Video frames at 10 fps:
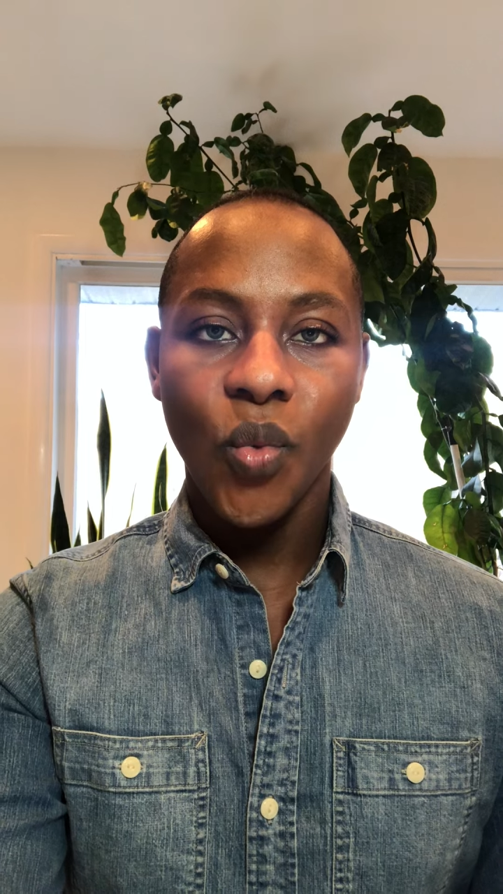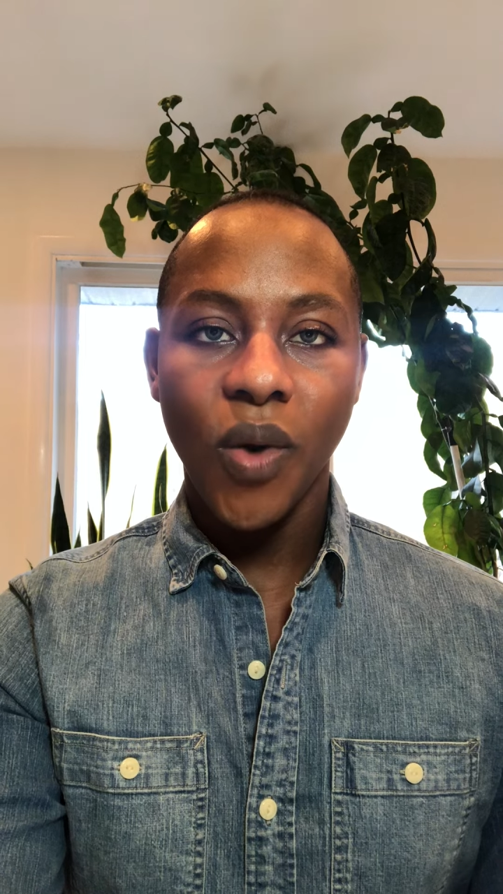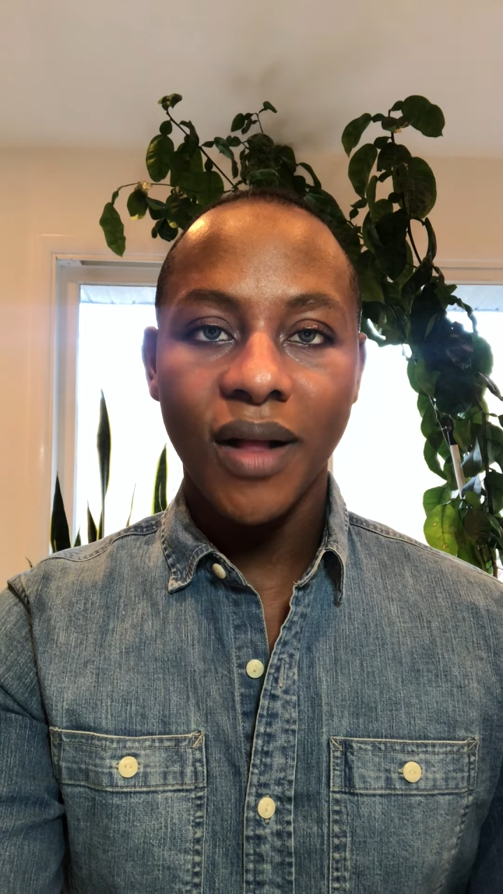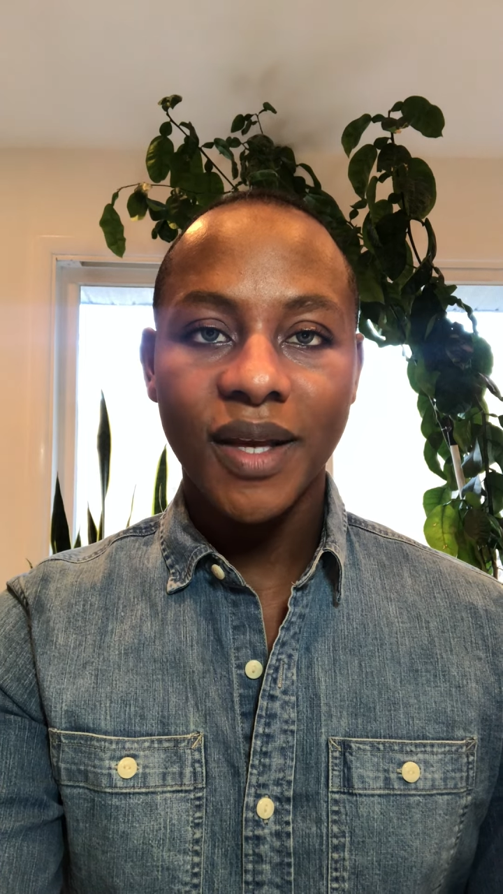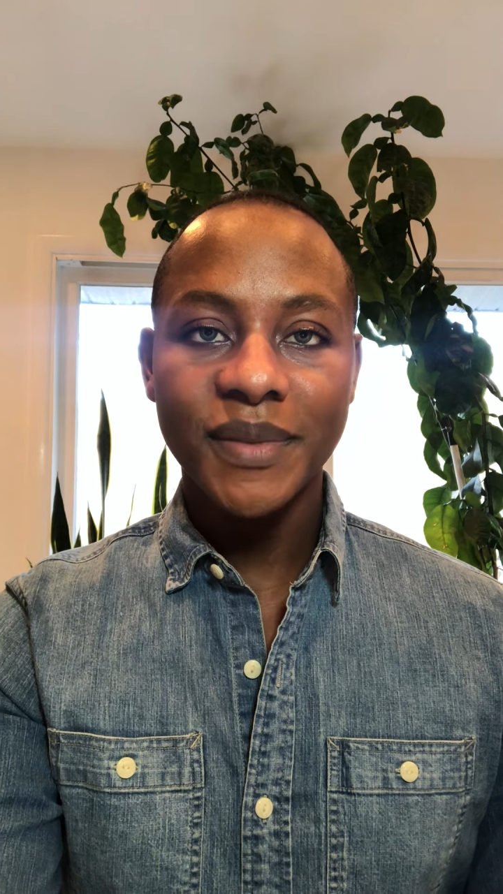
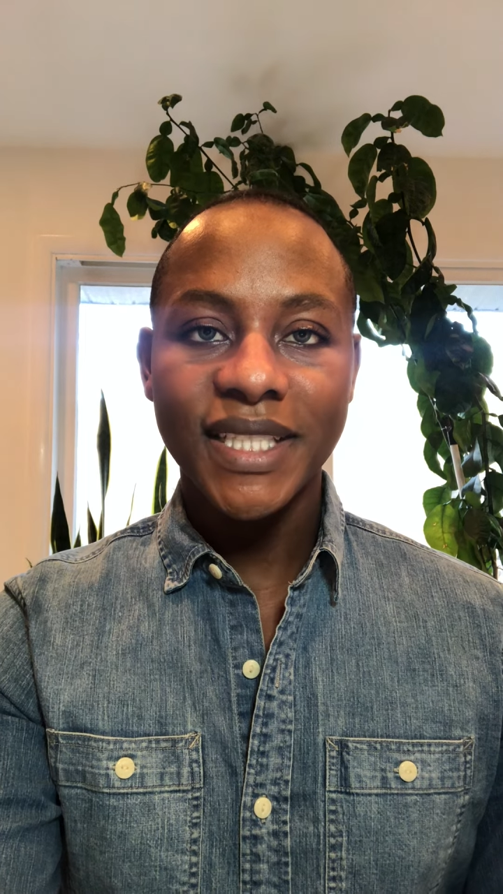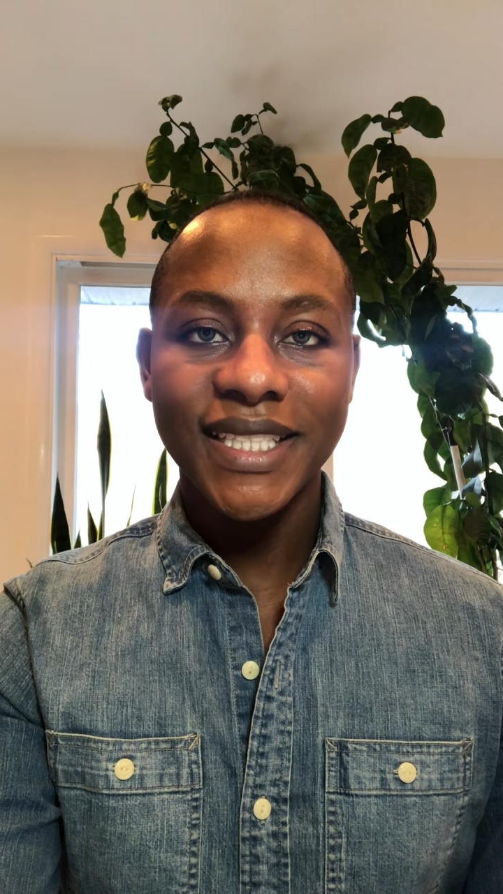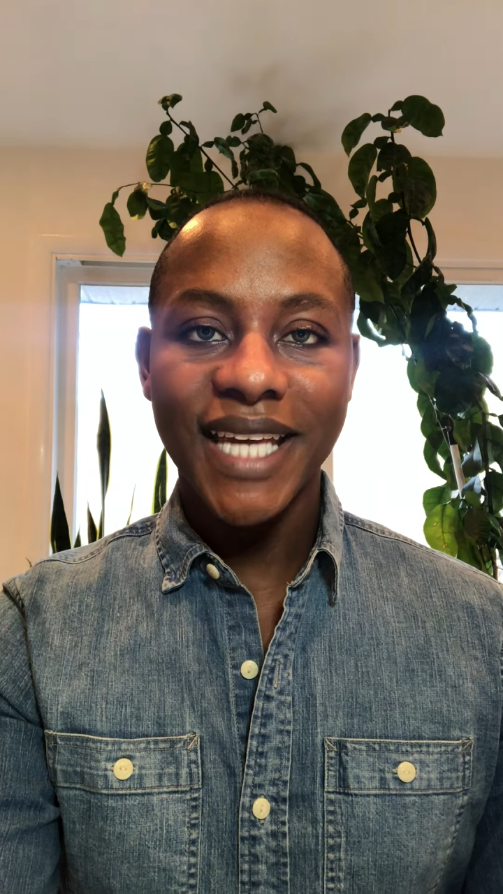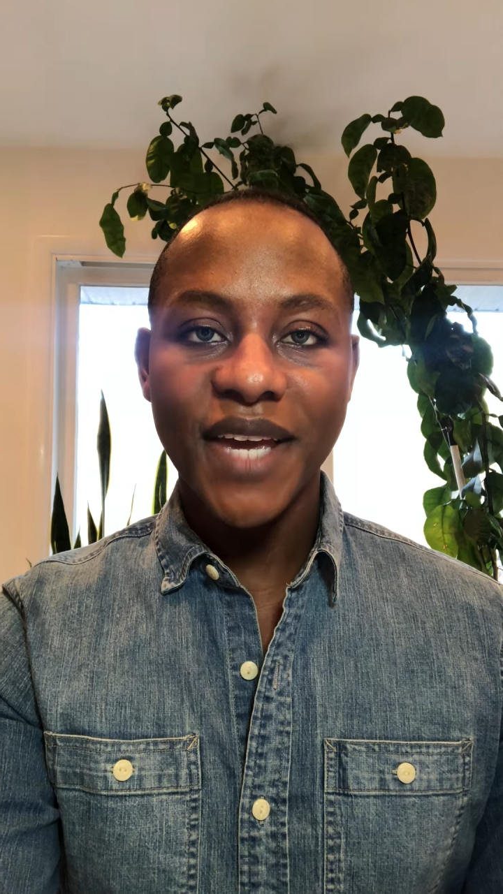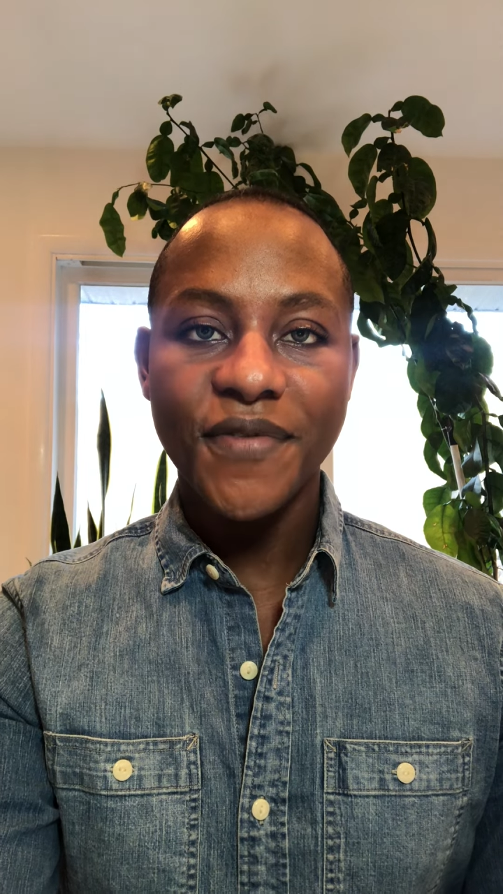Welcome to
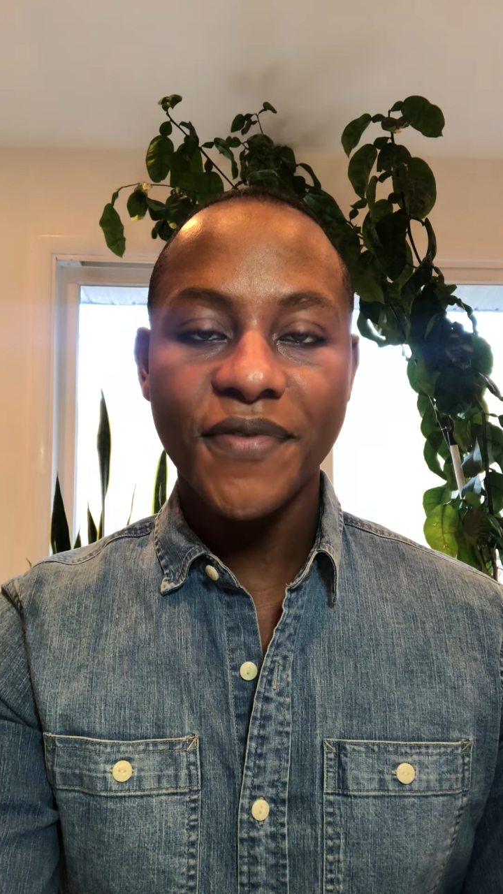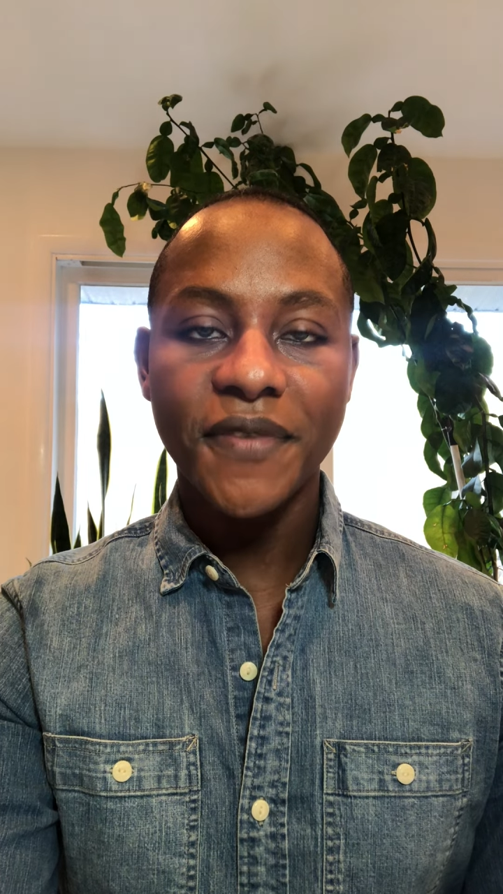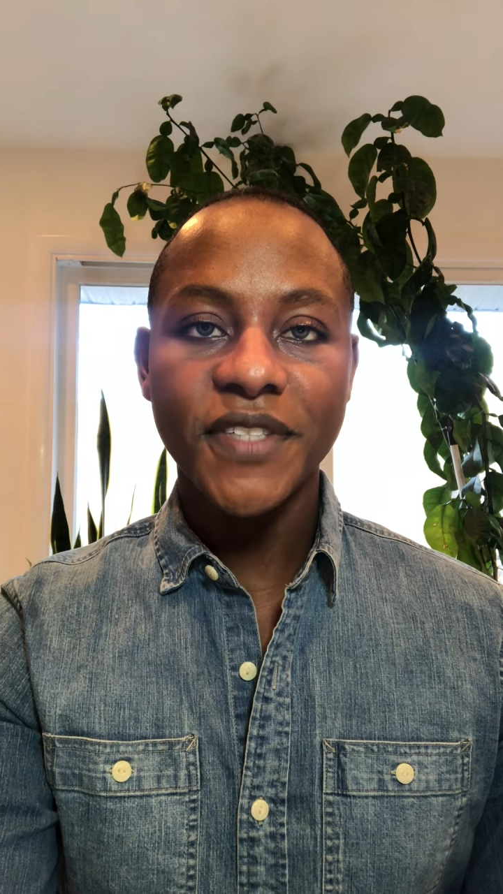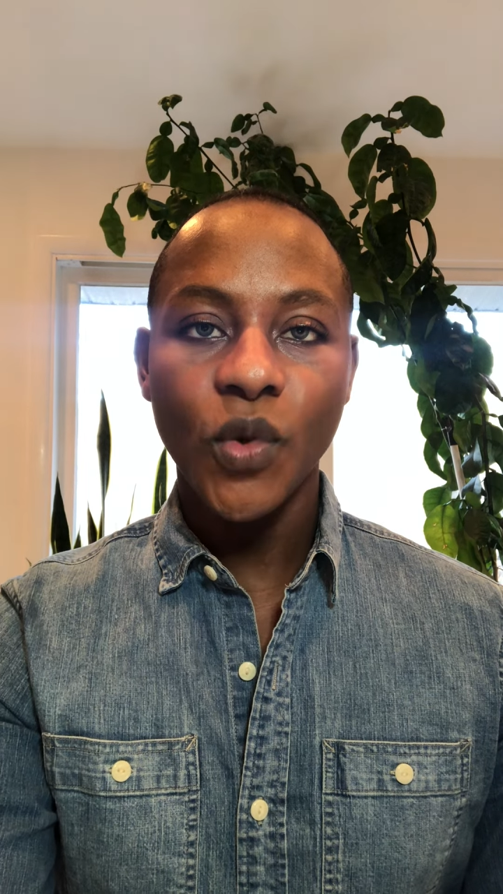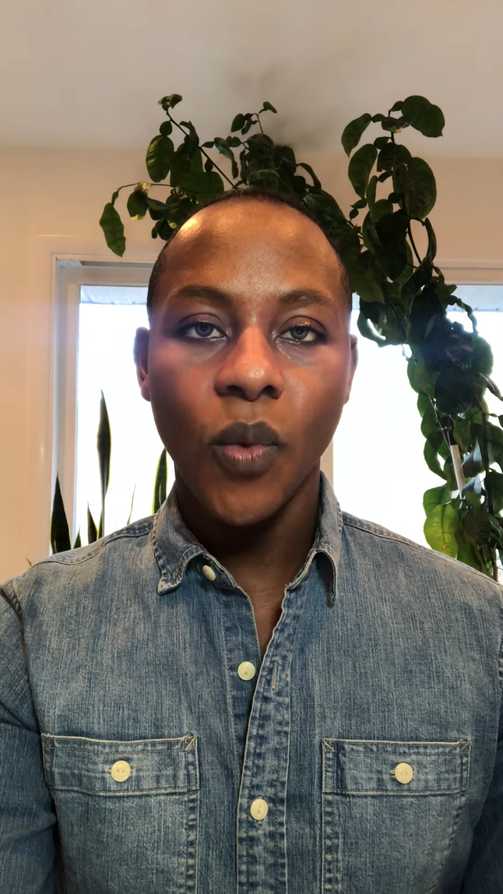day
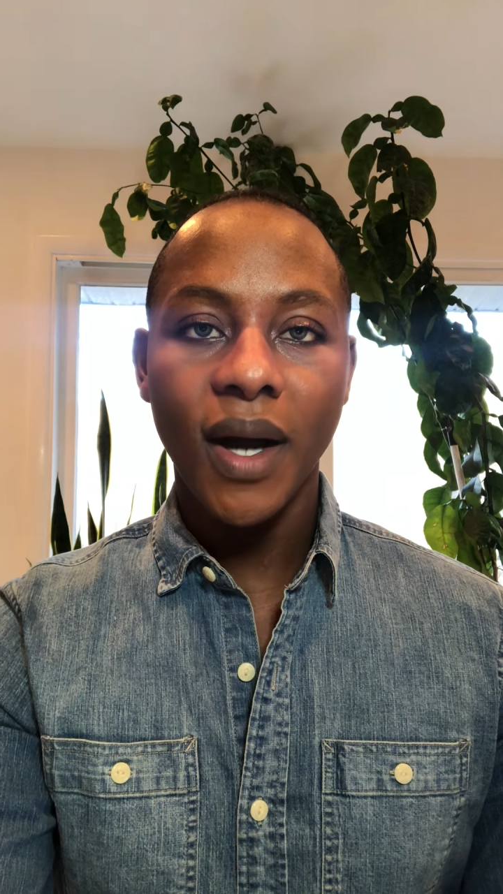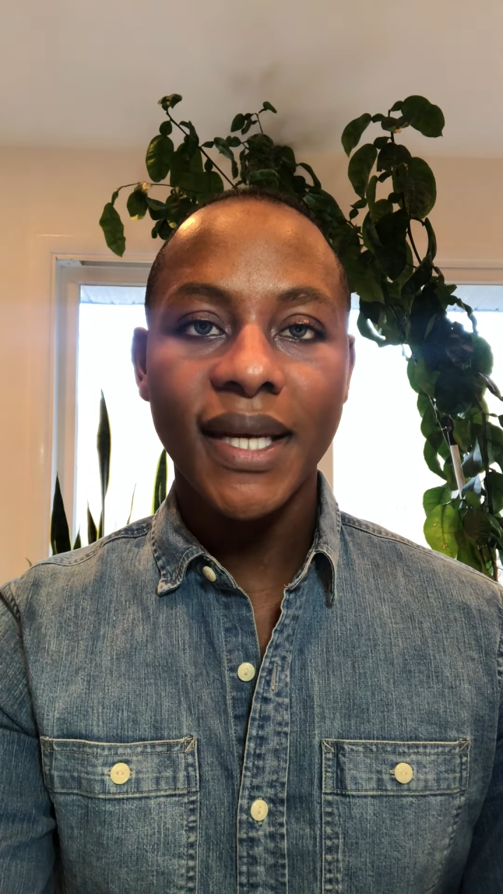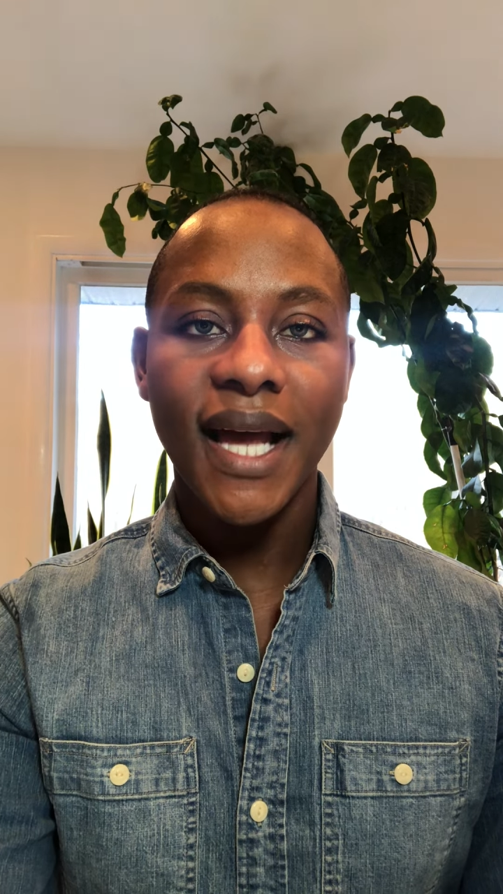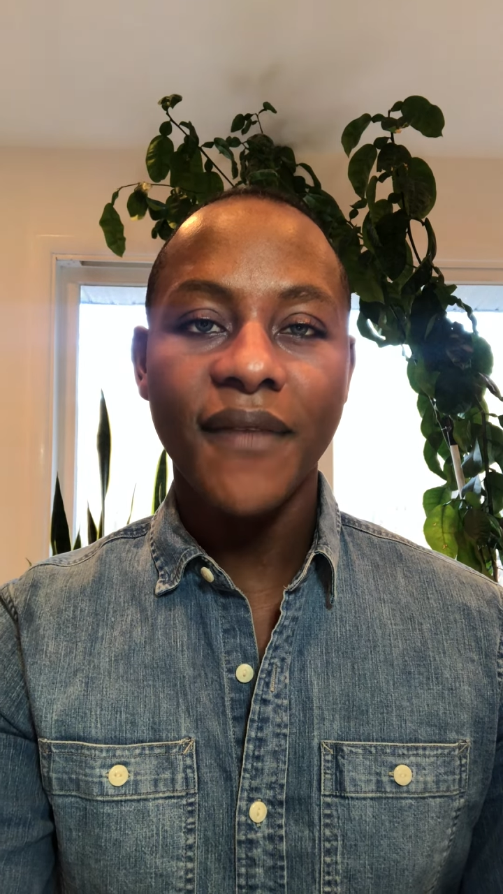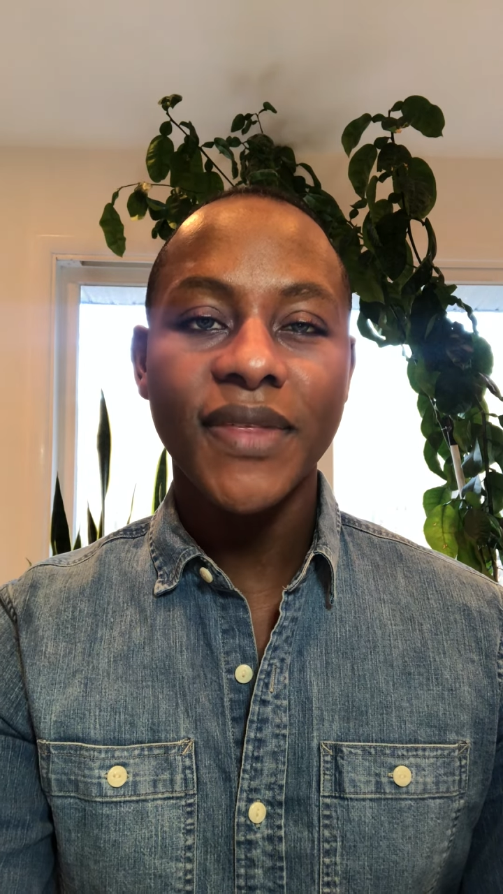51 of